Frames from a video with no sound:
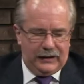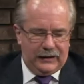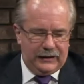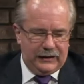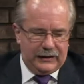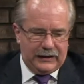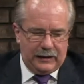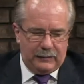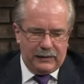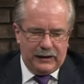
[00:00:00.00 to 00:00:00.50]
and he
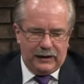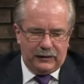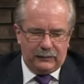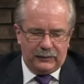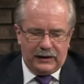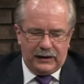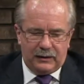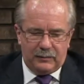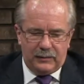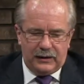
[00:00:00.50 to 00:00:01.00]
came out and we
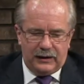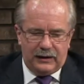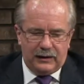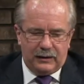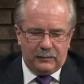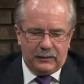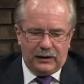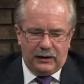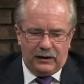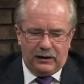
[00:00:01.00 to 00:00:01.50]
had a meeting
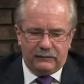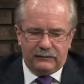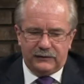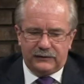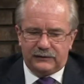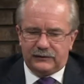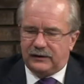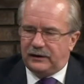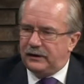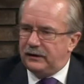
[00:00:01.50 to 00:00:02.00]
at my
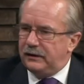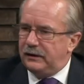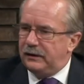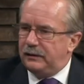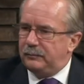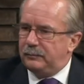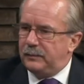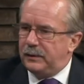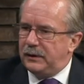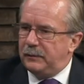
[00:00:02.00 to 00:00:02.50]
office, and he,
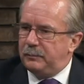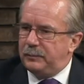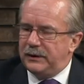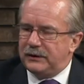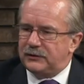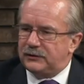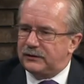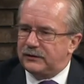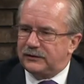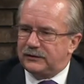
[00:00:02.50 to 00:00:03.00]
he, he
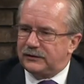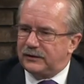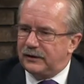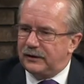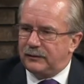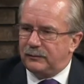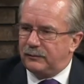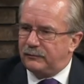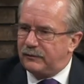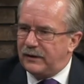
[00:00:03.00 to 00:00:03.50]
pitched this
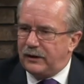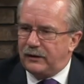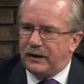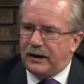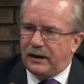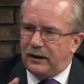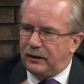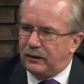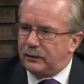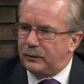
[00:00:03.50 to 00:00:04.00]
thing very
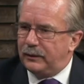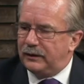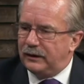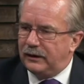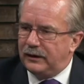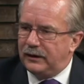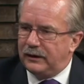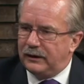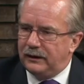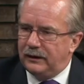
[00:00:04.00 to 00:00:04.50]

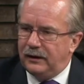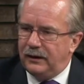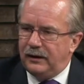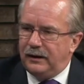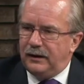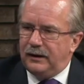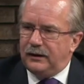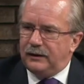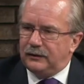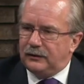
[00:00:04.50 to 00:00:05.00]
eloquently and
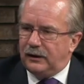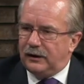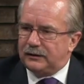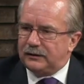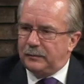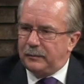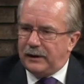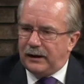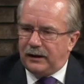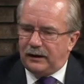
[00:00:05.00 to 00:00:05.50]
talked
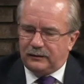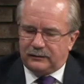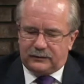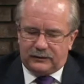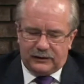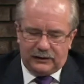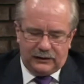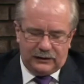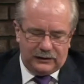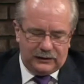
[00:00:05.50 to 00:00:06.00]
about
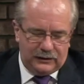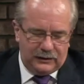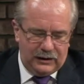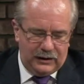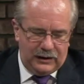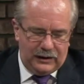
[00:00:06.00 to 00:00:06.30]
uh,